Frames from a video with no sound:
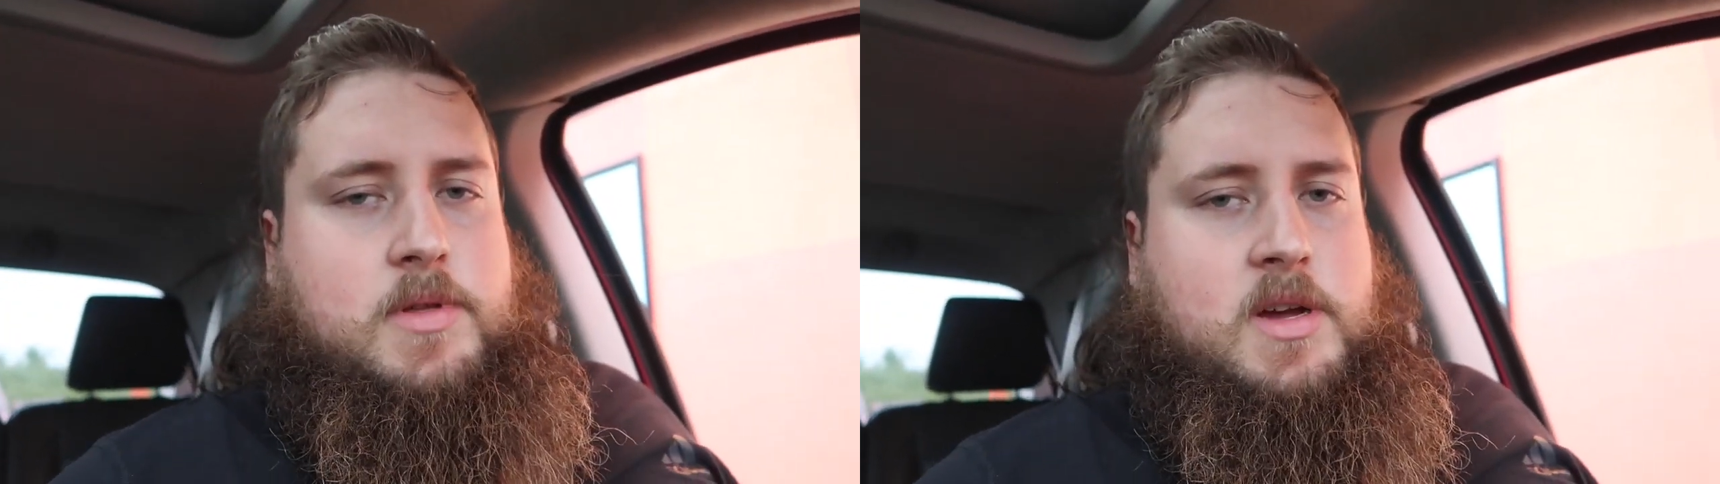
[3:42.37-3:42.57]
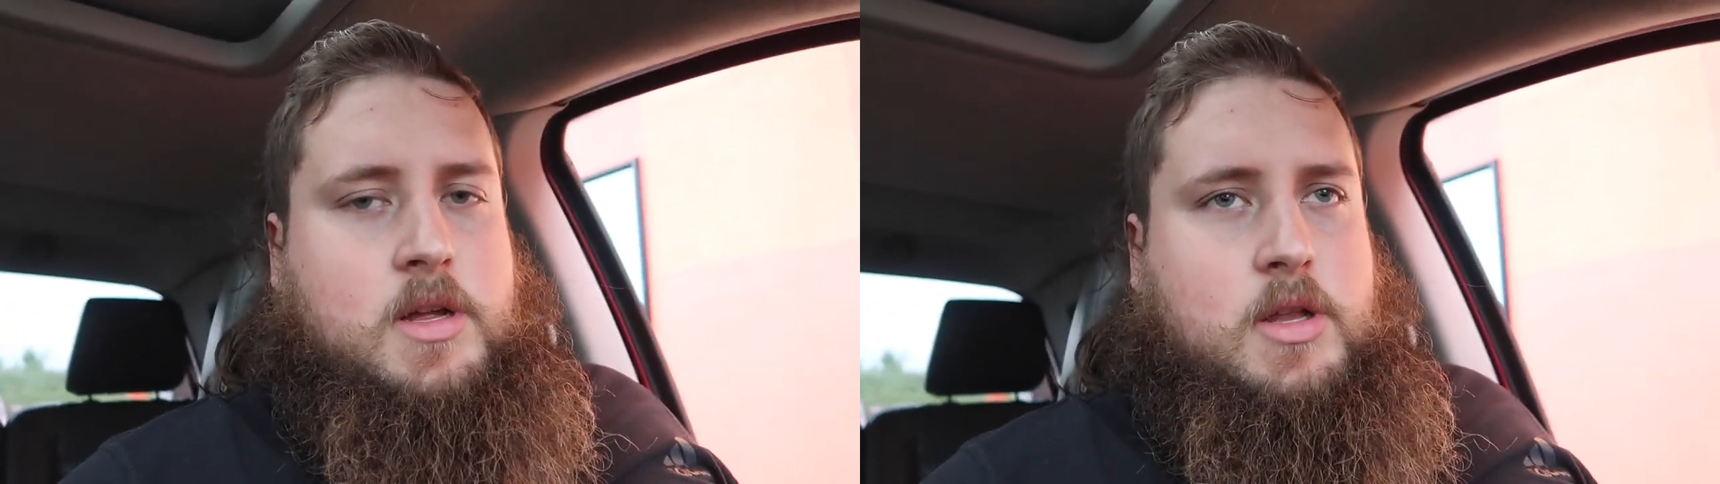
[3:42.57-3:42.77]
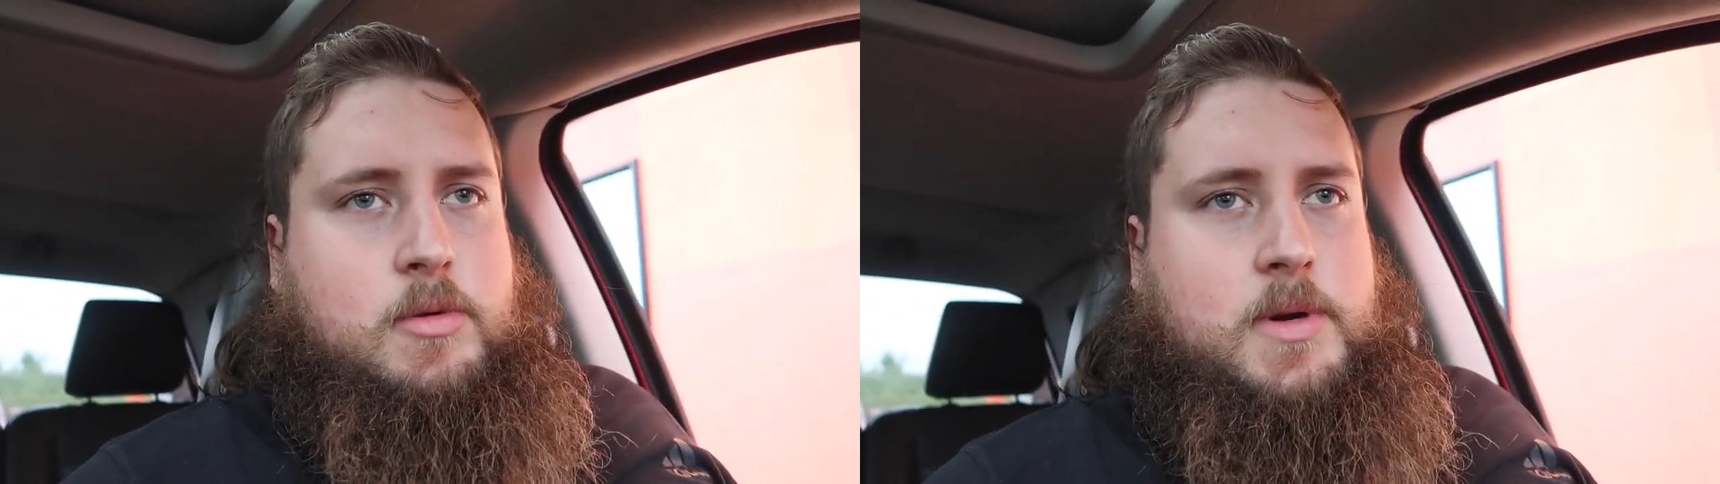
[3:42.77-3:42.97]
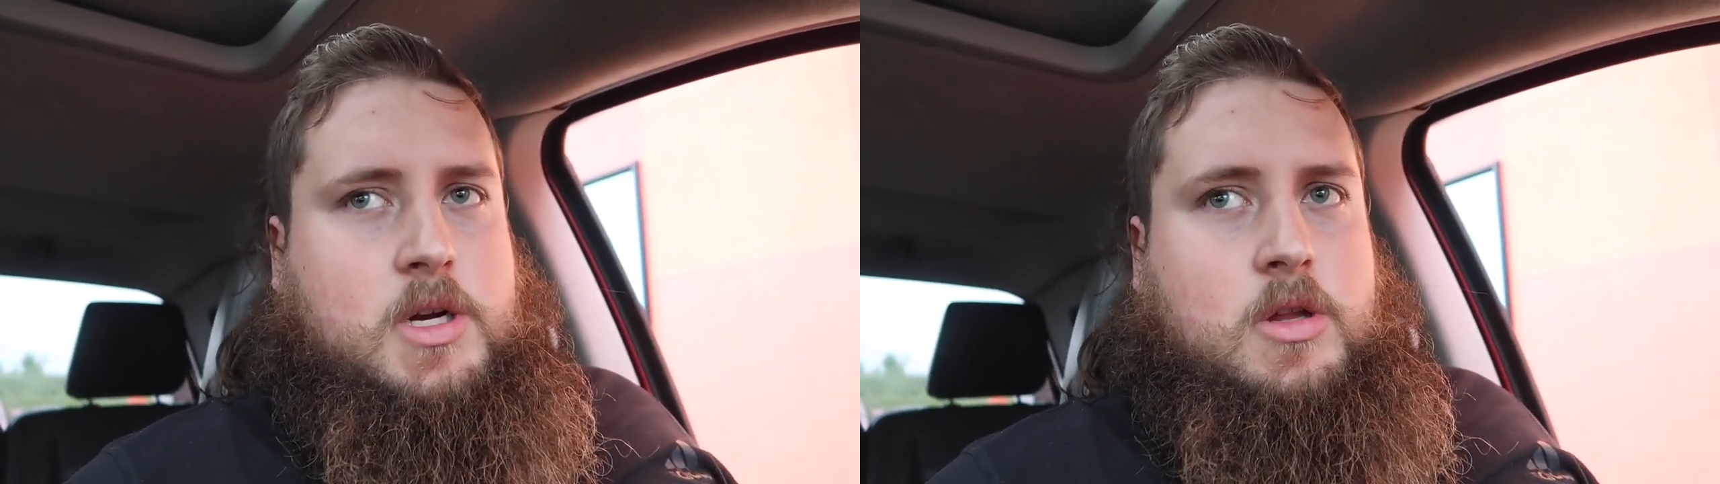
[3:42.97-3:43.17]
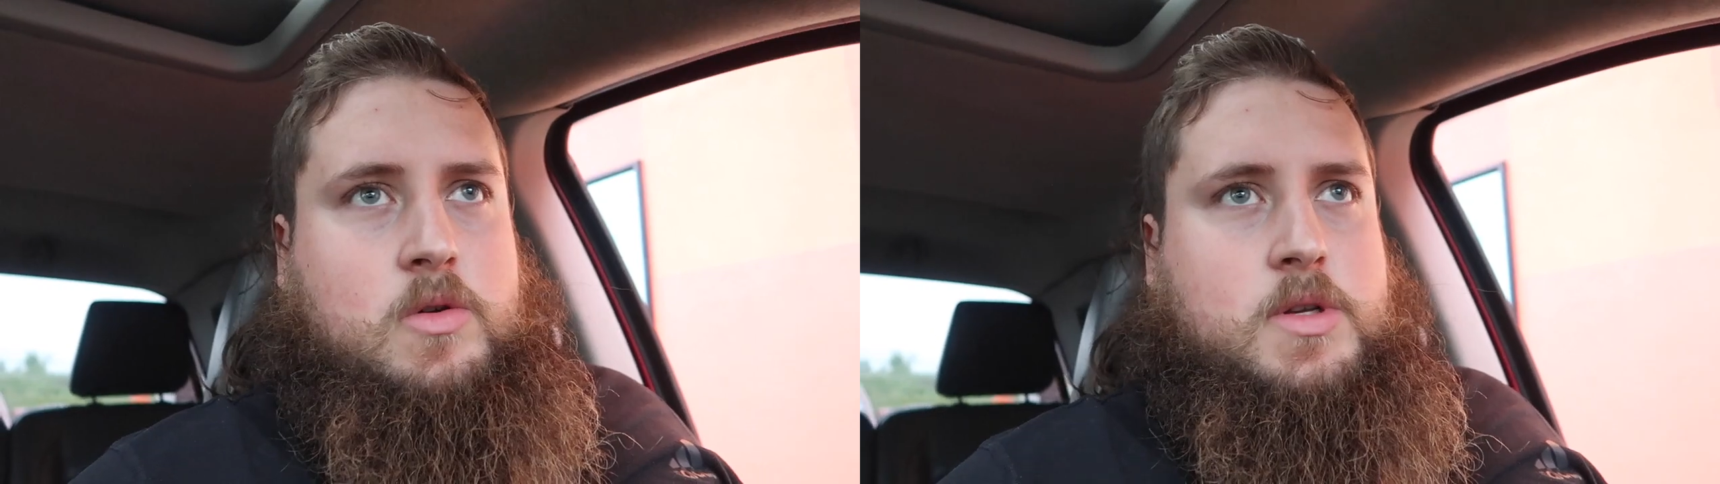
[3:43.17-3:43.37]
a little bit
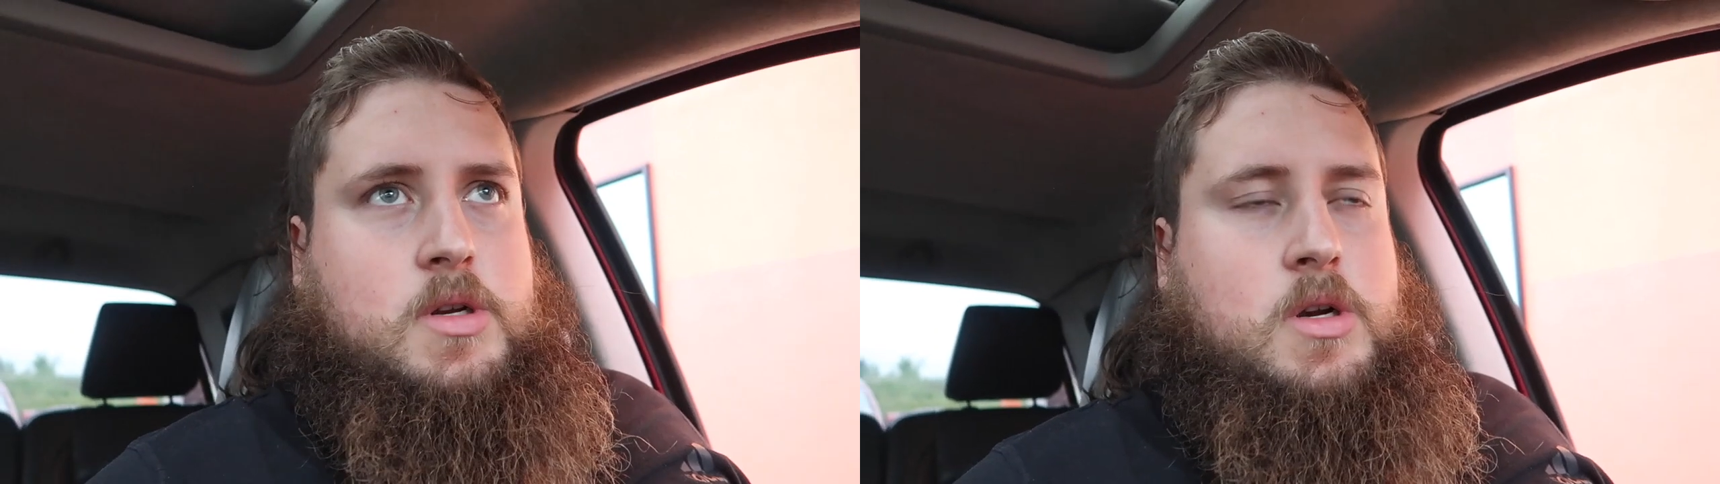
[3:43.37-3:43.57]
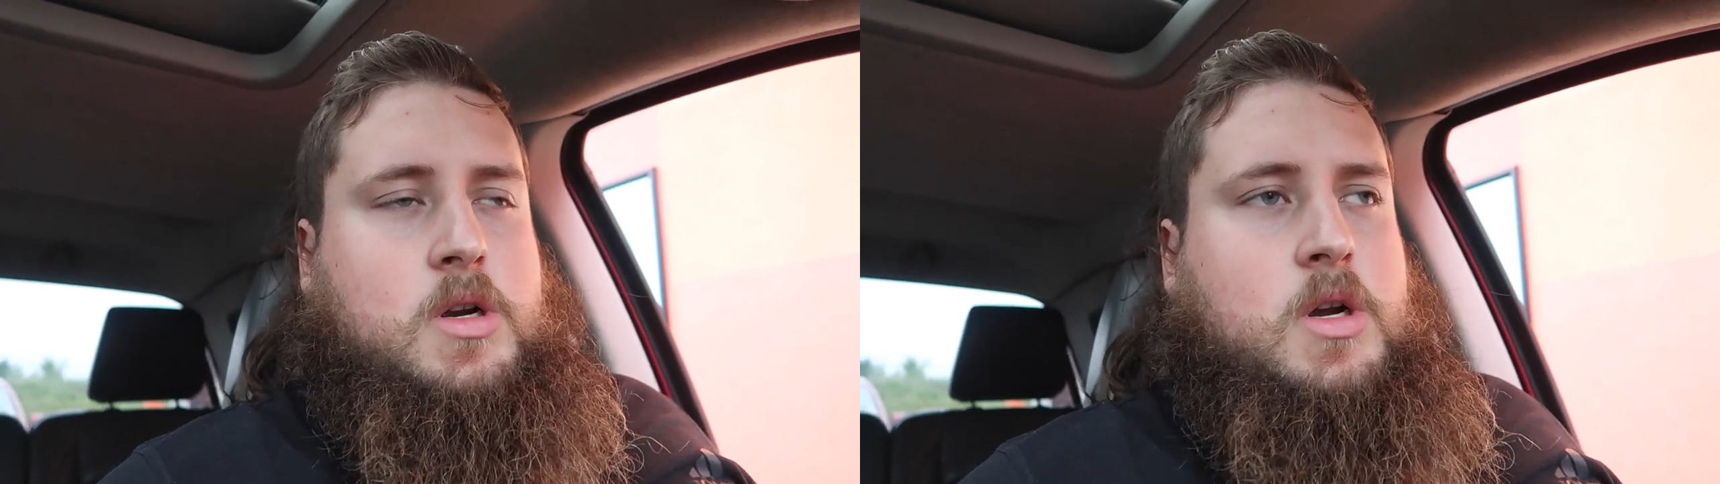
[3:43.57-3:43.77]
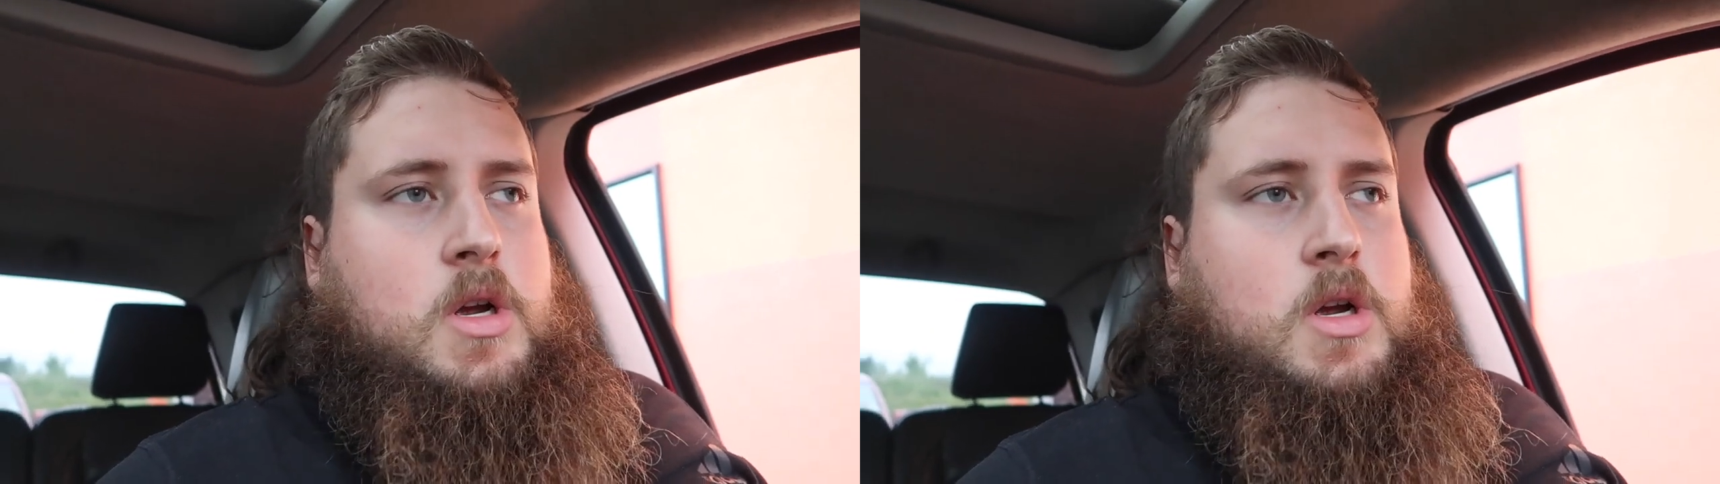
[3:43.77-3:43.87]
closer